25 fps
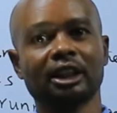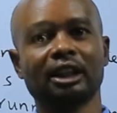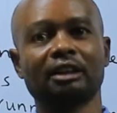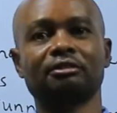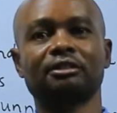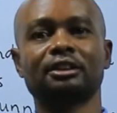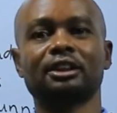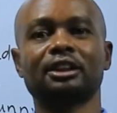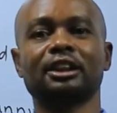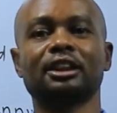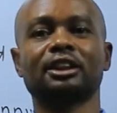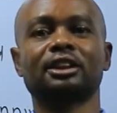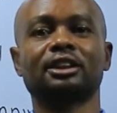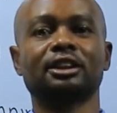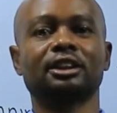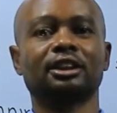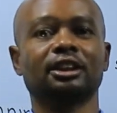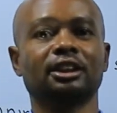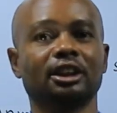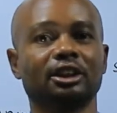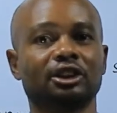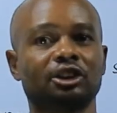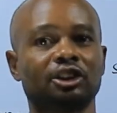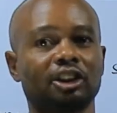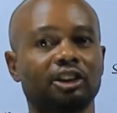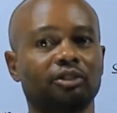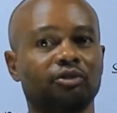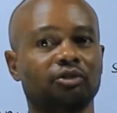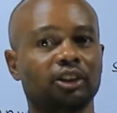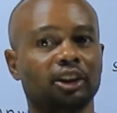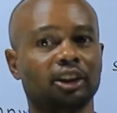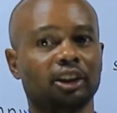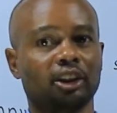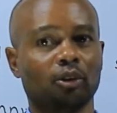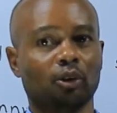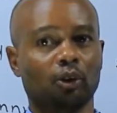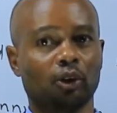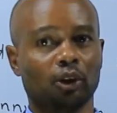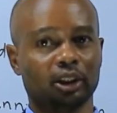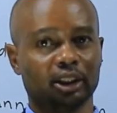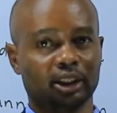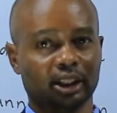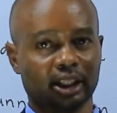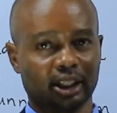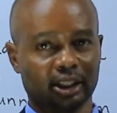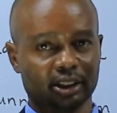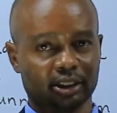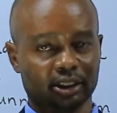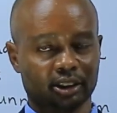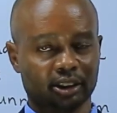navigating the ship in the
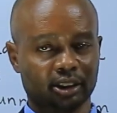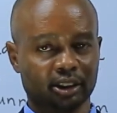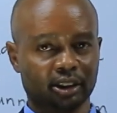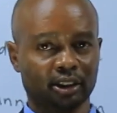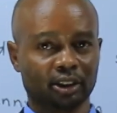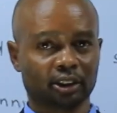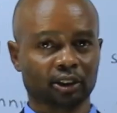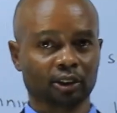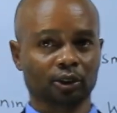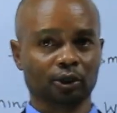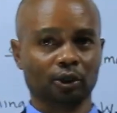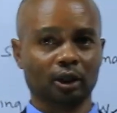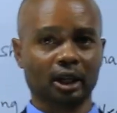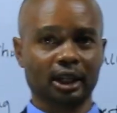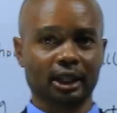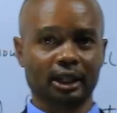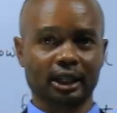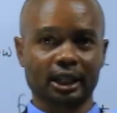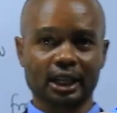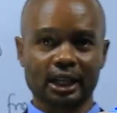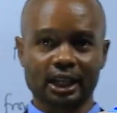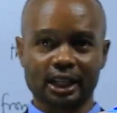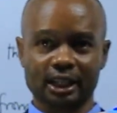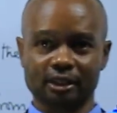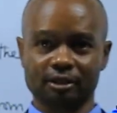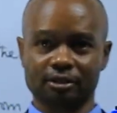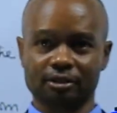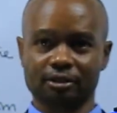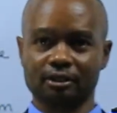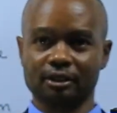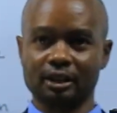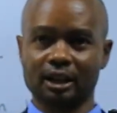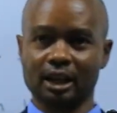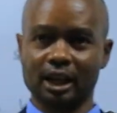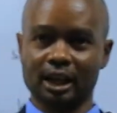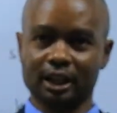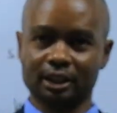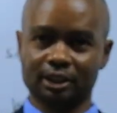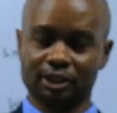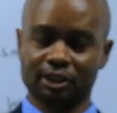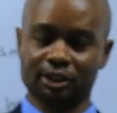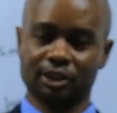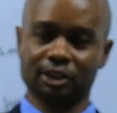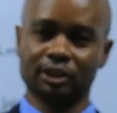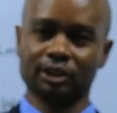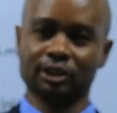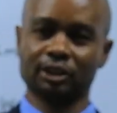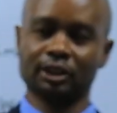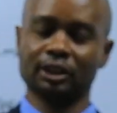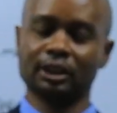waters to arrive
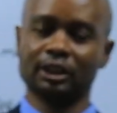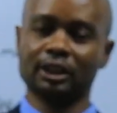at